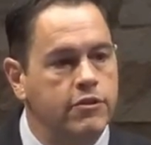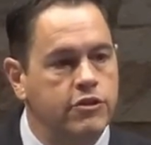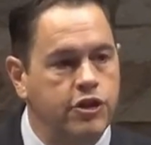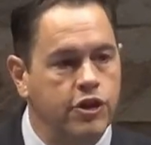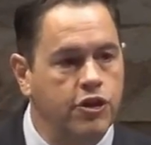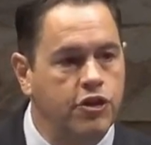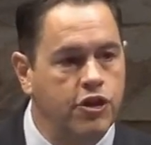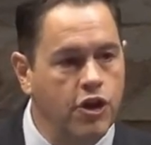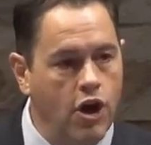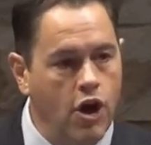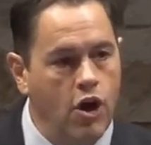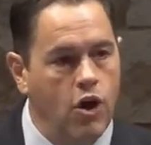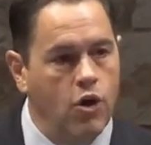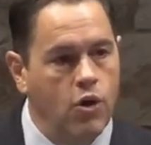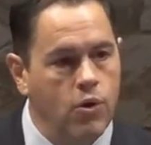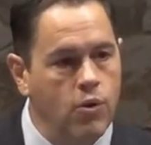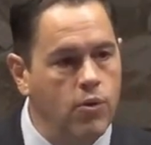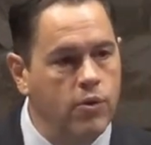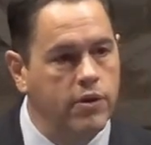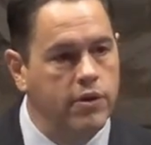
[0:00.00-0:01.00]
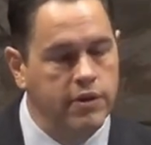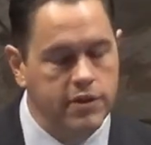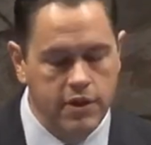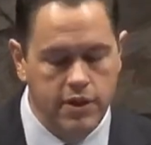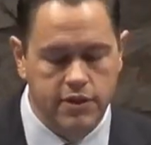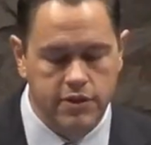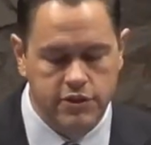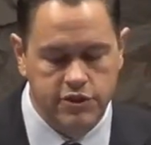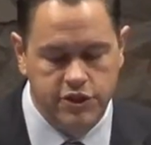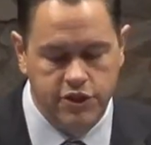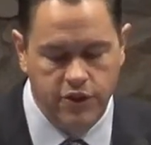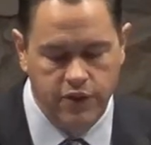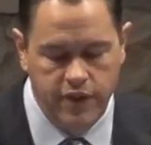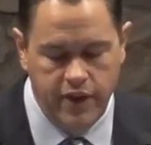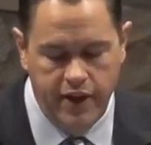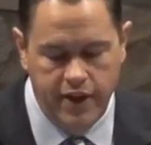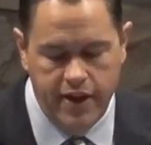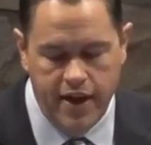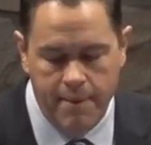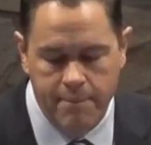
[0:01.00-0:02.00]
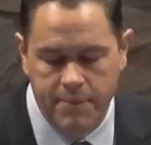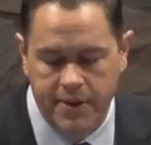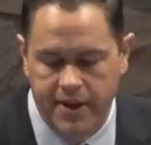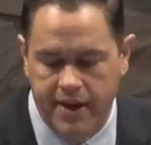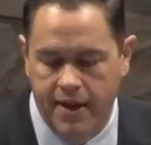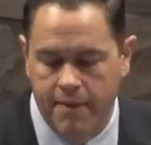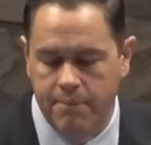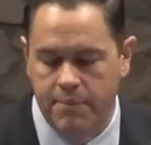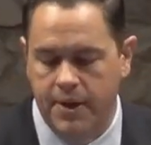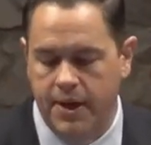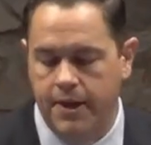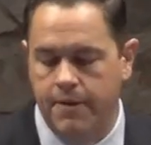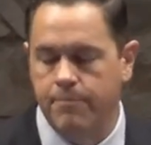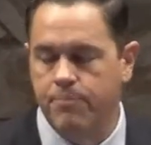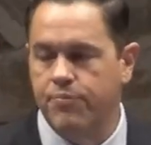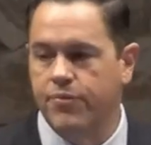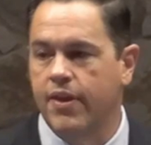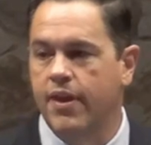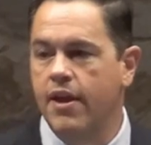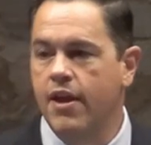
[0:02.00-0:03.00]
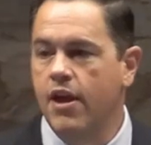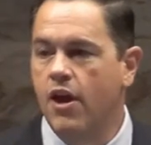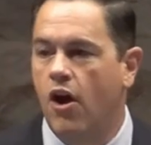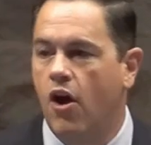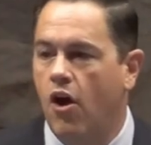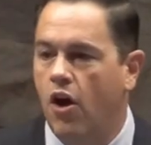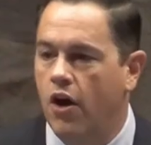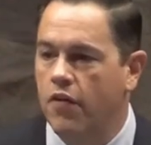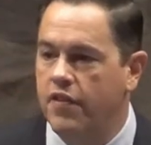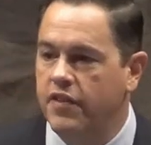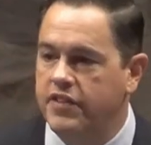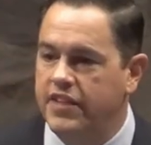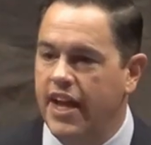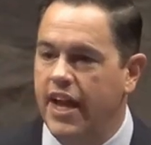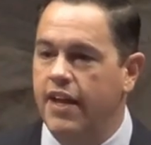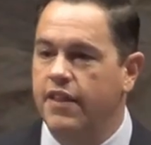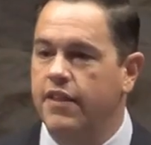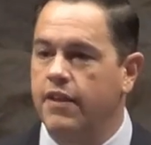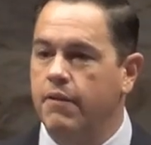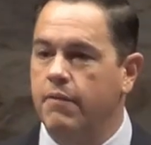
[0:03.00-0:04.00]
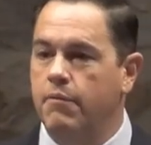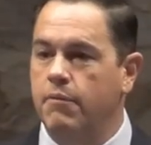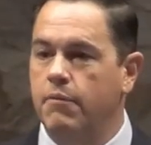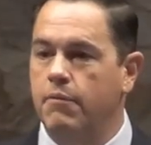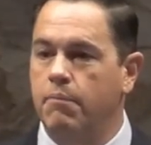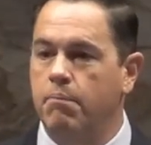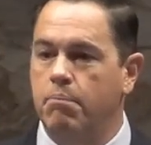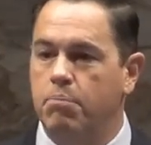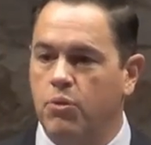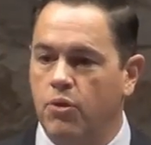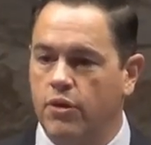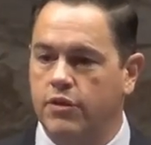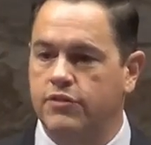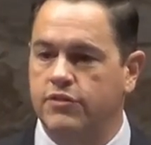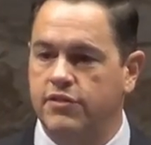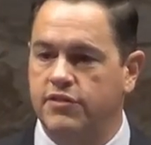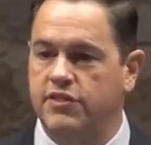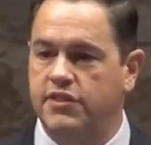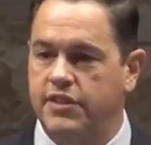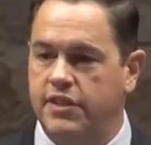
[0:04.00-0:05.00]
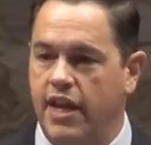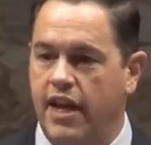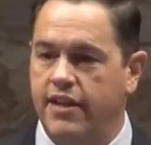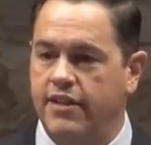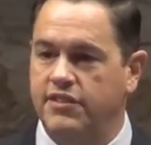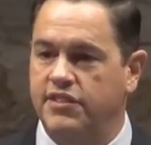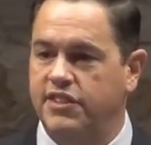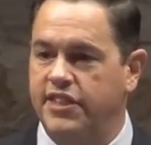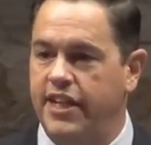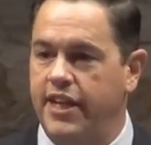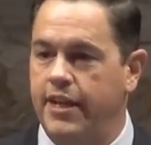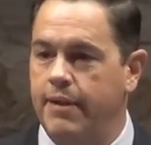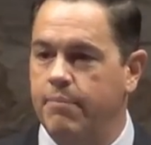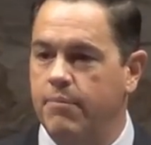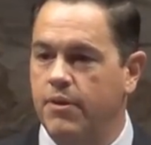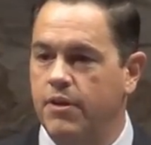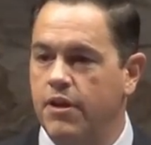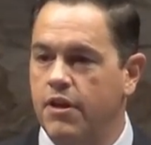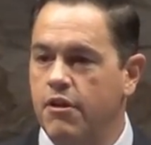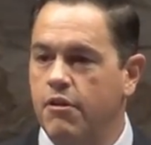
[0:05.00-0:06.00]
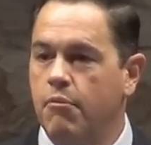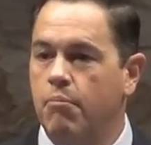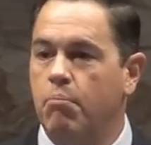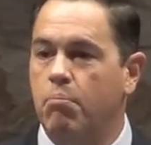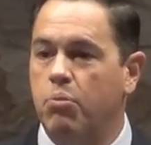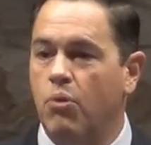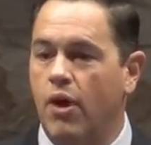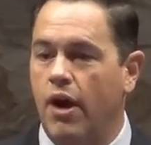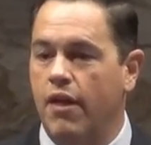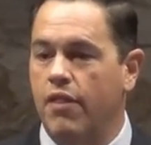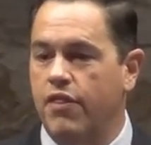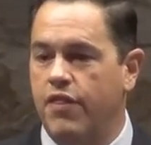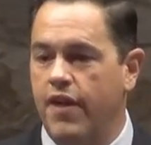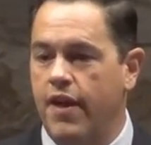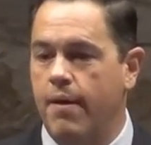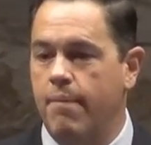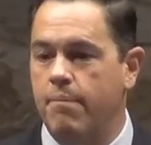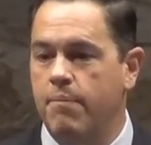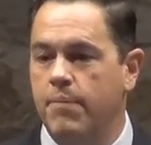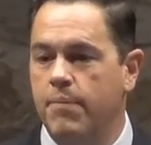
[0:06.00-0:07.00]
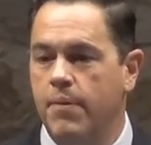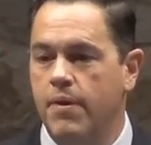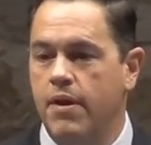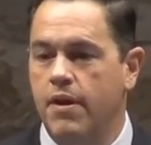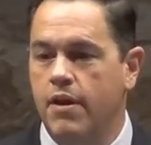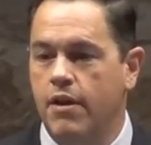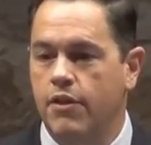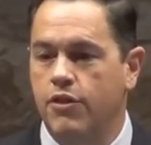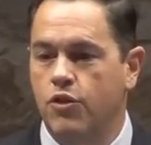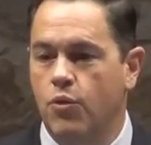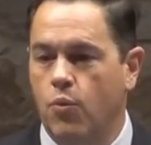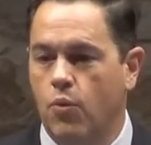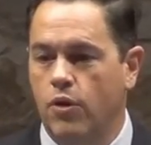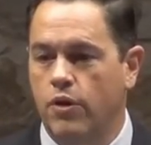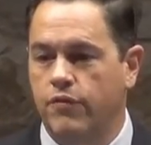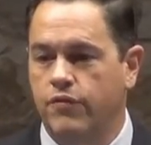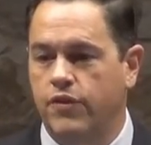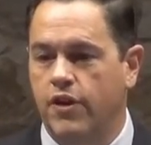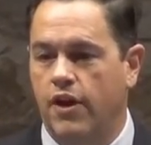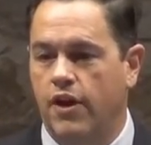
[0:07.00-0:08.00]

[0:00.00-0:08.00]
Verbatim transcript: to go to the Yembe Yembe on the day that Brooks and his team brought them the Word of